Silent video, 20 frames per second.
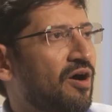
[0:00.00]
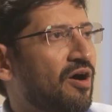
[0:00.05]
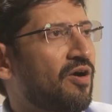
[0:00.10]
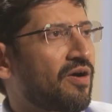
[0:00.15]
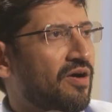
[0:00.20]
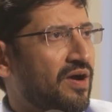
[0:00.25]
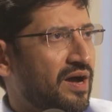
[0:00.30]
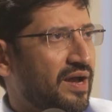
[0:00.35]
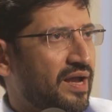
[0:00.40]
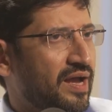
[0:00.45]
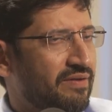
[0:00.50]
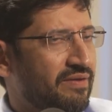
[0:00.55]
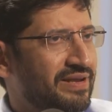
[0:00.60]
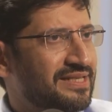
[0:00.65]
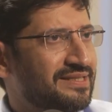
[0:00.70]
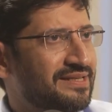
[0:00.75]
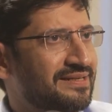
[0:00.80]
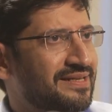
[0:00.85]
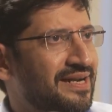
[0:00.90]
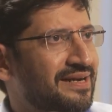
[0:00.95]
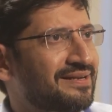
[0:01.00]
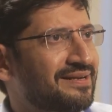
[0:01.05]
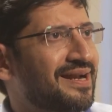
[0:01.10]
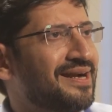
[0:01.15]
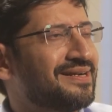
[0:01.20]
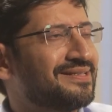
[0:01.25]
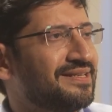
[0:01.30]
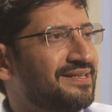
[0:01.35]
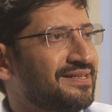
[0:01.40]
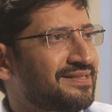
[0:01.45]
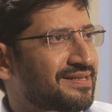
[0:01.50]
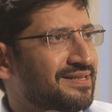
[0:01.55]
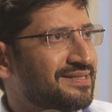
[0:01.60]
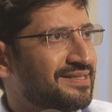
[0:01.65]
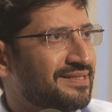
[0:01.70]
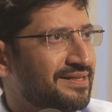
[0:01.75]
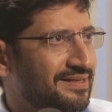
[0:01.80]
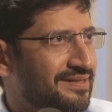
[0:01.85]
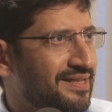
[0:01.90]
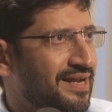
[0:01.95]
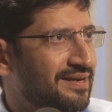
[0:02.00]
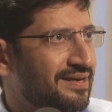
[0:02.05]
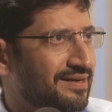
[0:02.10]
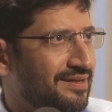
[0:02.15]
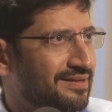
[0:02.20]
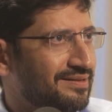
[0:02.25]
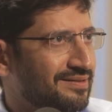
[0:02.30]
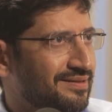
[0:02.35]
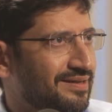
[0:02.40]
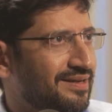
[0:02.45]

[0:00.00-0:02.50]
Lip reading: And having said that, that's easier said than done.